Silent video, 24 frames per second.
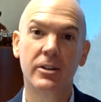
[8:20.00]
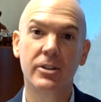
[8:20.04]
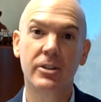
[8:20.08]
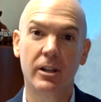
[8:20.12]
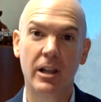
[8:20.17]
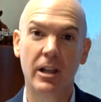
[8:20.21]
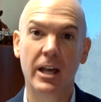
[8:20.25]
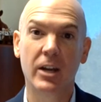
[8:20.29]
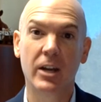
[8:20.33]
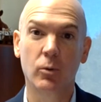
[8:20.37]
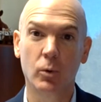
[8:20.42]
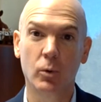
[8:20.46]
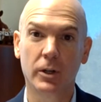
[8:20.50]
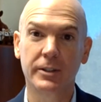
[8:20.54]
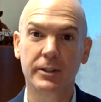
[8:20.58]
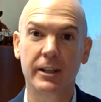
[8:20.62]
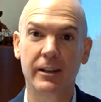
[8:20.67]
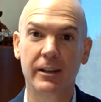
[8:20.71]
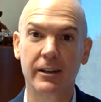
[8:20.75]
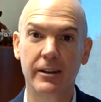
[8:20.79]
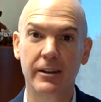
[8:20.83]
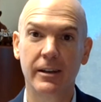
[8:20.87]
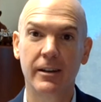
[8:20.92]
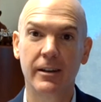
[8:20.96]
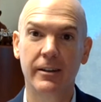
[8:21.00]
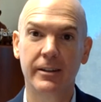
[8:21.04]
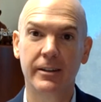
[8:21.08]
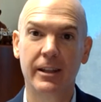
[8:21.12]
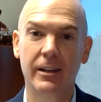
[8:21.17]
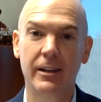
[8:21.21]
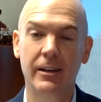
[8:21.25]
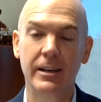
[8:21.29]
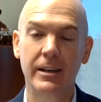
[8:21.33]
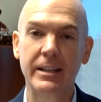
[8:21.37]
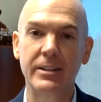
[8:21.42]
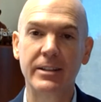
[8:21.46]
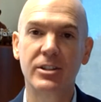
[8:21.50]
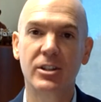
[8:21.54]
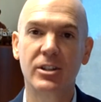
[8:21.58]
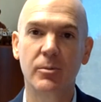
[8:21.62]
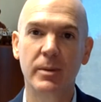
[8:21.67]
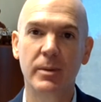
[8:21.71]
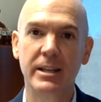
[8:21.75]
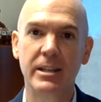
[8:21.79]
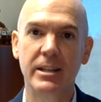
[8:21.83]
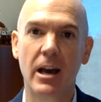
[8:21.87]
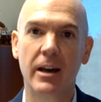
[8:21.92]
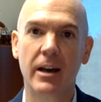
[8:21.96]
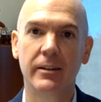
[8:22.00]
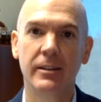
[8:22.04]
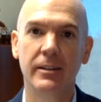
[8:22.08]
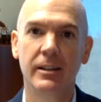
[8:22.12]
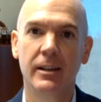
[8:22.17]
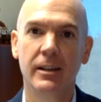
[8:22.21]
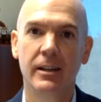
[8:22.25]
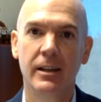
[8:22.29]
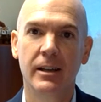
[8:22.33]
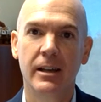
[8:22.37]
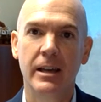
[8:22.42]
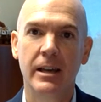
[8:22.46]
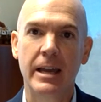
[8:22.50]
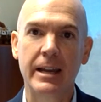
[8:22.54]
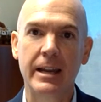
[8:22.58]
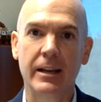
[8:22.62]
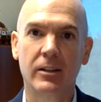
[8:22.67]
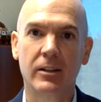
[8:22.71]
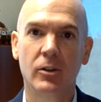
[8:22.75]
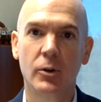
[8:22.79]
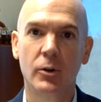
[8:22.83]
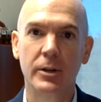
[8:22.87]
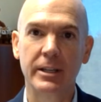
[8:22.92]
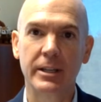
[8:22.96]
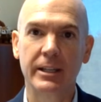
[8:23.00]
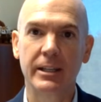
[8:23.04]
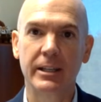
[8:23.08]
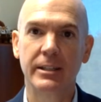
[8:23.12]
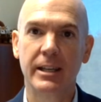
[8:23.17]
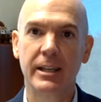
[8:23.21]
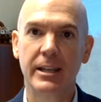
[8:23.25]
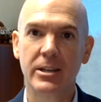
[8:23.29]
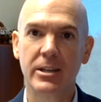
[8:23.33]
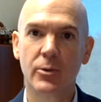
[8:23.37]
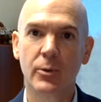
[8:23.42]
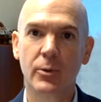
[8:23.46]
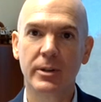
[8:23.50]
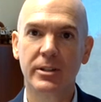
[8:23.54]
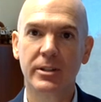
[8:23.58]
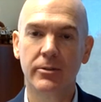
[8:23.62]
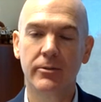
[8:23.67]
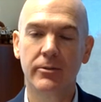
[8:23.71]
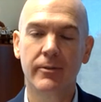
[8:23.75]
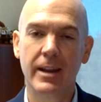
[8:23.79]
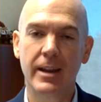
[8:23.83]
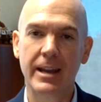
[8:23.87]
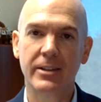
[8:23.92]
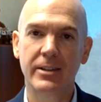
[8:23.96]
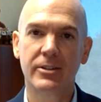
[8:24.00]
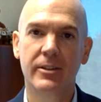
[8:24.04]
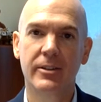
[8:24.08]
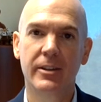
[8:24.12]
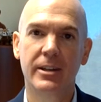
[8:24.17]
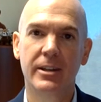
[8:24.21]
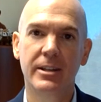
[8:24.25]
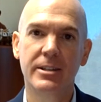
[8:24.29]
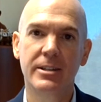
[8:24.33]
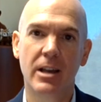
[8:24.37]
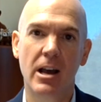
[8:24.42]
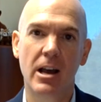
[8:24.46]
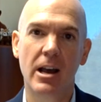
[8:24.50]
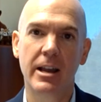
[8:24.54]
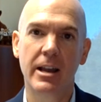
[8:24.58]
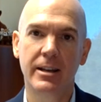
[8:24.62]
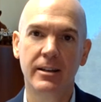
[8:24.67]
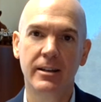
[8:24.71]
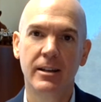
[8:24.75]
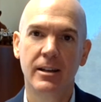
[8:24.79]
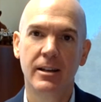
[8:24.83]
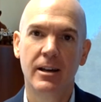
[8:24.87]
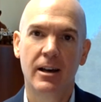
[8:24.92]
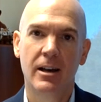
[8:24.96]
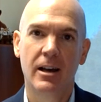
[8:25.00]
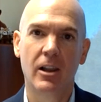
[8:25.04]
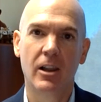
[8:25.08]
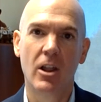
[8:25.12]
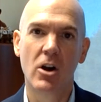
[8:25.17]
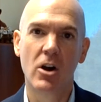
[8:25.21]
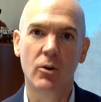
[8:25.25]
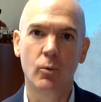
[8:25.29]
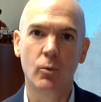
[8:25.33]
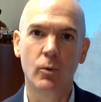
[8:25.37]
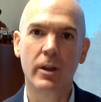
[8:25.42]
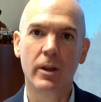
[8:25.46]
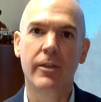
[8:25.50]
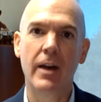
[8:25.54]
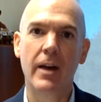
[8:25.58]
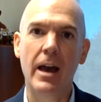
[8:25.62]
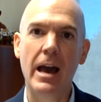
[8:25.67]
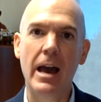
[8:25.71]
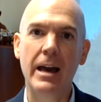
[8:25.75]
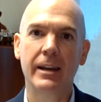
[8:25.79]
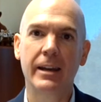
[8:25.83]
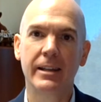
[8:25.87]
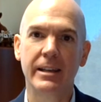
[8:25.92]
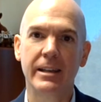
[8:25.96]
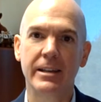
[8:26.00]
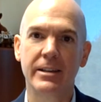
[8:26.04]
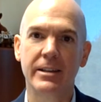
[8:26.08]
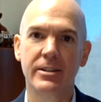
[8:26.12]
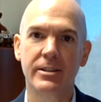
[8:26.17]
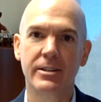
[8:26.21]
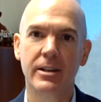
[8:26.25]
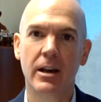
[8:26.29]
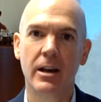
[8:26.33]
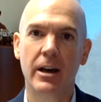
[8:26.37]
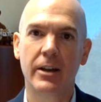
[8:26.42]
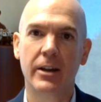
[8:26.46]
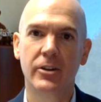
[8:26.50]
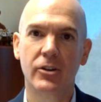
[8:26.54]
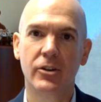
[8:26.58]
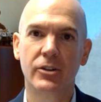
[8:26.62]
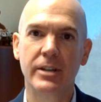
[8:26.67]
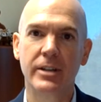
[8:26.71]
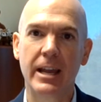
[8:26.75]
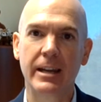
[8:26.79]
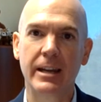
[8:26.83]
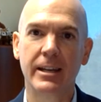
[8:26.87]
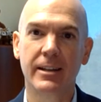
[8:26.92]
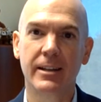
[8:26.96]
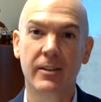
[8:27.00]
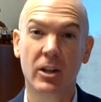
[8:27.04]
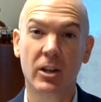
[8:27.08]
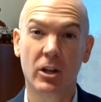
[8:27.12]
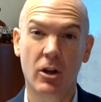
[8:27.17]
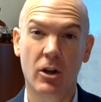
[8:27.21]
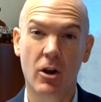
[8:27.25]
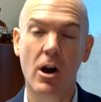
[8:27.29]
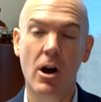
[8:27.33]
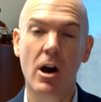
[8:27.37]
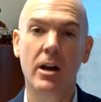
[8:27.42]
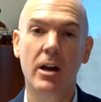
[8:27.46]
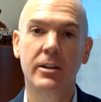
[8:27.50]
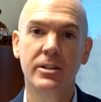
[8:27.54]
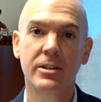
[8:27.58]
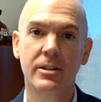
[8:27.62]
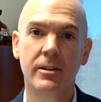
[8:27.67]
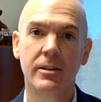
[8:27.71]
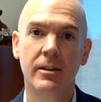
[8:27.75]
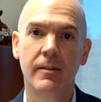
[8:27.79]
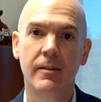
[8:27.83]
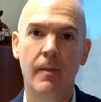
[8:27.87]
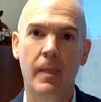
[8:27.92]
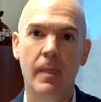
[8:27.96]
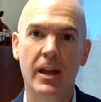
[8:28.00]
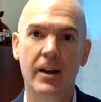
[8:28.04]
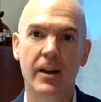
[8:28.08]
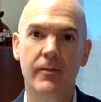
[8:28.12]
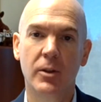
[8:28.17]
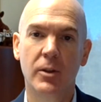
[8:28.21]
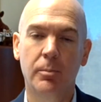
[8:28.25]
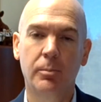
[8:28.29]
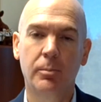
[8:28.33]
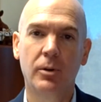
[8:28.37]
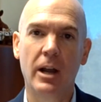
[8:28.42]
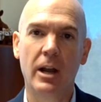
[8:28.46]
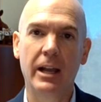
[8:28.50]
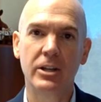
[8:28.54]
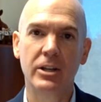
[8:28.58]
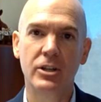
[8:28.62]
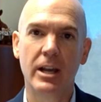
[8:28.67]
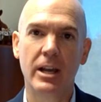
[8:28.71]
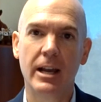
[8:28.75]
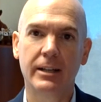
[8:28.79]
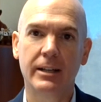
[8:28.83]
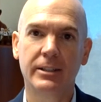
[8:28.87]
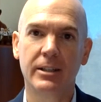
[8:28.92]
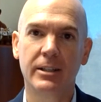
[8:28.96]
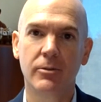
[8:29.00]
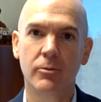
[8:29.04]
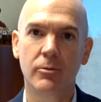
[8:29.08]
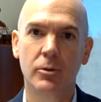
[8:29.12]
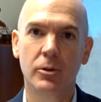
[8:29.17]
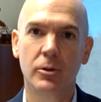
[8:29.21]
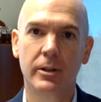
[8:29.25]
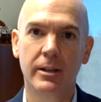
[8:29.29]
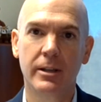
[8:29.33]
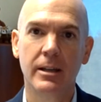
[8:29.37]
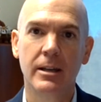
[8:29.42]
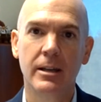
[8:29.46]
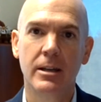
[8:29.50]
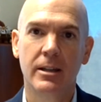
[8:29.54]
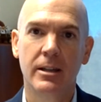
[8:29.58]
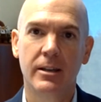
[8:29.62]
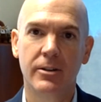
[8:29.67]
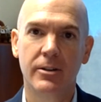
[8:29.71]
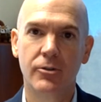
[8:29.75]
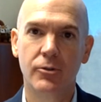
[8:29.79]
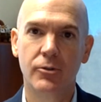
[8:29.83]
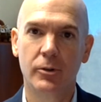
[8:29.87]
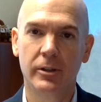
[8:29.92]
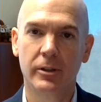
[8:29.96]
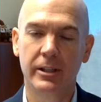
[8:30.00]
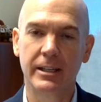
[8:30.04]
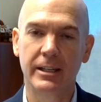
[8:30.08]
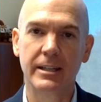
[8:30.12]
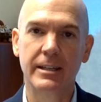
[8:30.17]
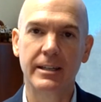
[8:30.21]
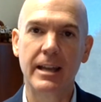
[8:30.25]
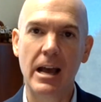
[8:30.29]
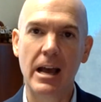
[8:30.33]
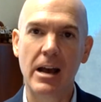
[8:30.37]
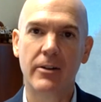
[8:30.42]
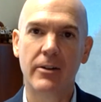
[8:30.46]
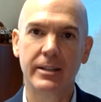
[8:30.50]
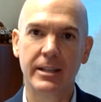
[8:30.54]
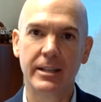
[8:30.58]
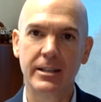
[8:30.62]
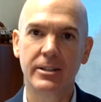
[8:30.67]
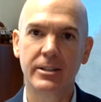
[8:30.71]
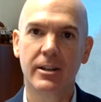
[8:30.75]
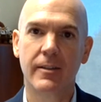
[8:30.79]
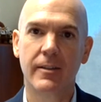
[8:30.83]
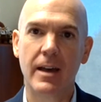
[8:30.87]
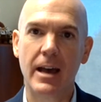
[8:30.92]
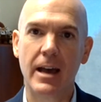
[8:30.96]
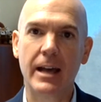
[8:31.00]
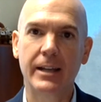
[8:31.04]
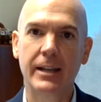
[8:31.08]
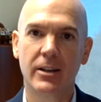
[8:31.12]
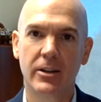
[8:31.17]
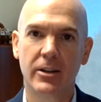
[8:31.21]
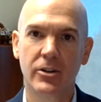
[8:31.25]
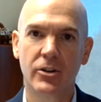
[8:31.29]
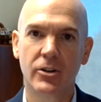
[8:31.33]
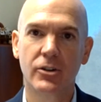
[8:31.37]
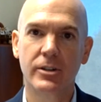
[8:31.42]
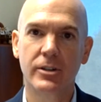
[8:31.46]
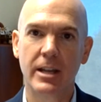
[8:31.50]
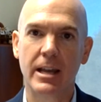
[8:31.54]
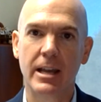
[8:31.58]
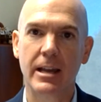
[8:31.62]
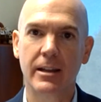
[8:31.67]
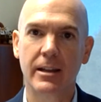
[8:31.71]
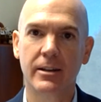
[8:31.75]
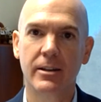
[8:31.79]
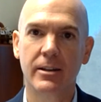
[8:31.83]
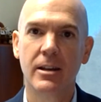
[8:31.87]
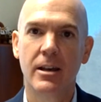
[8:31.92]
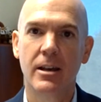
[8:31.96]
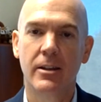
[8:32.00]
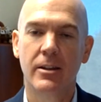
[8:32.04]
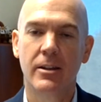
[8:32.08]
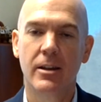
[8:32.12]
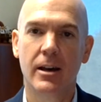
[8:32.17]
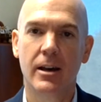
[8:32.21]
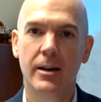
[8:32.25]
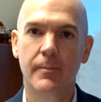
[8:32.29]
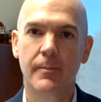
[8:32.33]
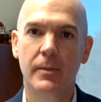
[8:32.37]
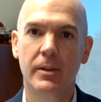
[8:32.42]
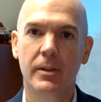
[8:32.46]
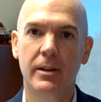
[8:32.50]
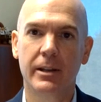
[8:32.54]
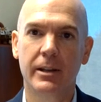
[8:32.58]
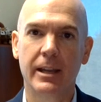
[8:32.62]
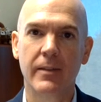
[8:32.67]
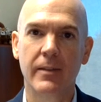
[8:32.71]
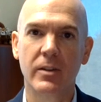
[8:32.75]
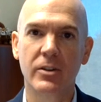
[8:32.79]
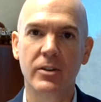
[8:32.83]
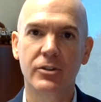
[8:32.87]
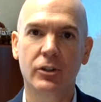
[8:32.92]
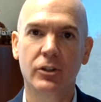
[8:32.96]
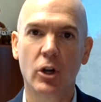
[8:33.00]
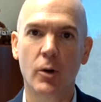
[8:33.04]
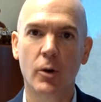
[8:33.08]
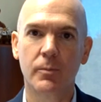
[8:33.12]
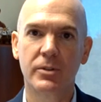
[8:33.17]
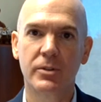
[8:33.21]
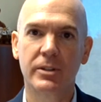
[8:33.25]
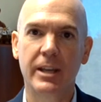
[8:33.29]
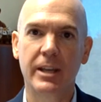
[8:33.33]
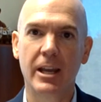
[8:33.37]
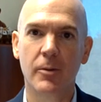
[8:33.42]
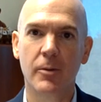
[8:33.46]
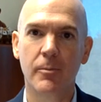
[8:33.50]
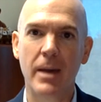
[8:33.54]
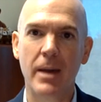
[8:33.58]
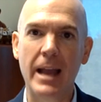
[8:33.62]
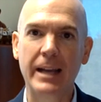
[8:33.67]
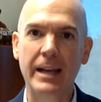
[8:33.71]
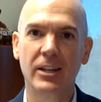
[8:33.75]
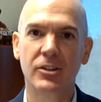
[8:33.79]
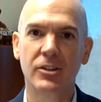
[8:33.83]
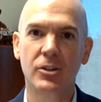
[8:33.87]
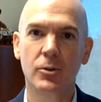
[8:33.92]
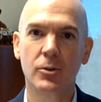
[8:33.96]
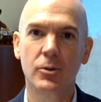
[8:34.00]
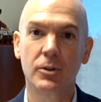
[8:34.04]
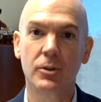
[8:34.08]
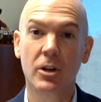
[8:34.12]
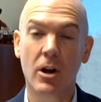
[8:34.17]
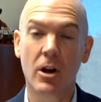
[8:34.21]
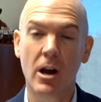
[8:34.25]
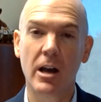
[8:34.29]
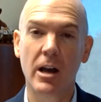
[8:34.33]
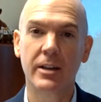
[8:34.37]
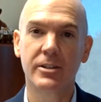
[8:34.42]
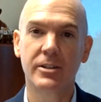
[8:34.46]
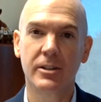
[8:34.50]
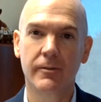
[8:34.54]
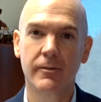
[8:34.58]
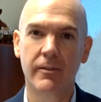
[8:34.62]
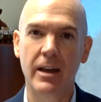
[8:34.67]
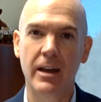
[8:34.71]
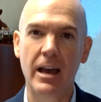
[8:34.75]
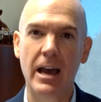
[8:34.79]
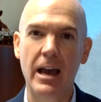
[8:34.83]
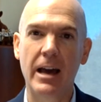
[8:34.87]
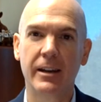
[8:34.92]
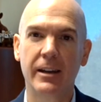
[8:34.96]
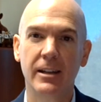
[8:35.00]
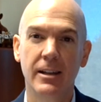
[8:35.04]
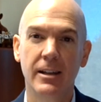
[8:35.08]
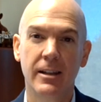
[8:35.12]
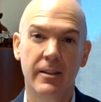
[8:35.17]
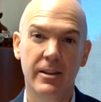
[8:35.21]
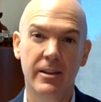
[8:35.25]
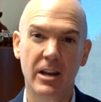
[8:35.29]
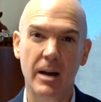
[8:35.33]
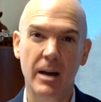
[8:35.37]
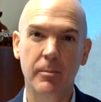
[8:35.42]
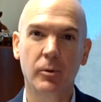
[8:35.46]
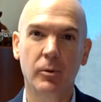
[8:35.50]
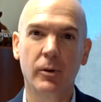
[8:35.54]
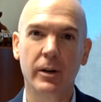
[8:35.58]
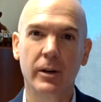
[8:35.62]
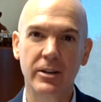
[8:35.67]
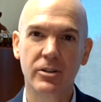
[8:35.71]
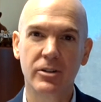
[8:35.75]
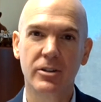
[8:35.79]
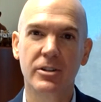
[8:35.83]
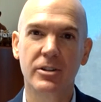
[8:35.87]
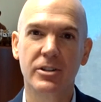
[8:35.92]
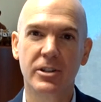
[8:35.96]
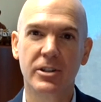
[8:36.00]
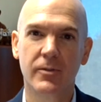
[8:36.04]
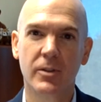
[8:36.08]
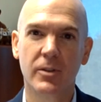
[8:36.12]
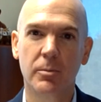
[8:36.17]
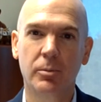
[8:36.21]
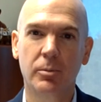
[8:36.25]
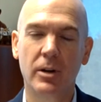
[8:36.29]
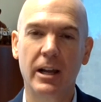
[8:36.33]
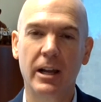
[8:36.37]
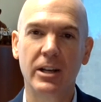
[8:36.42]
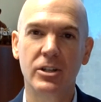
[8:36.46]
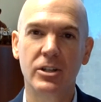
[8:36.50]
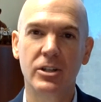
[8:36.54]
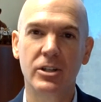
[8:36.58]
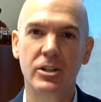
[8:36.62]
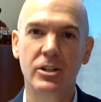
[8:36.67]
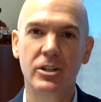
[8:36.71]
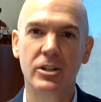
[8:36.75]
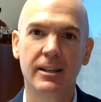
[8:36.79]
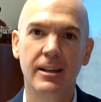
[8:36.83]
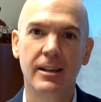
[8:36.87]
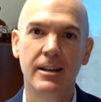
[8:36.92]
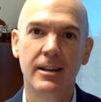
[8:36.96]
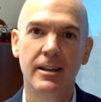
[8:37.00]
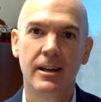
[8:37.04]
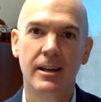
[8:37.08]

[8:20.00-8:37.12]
is a lot of work that needs to be done, including continuing to advance the design. Along with that is understanding the costs of the project and really drilling down into that to understand, again, the scope, scale, magnitude, cost of that, the operations of the project.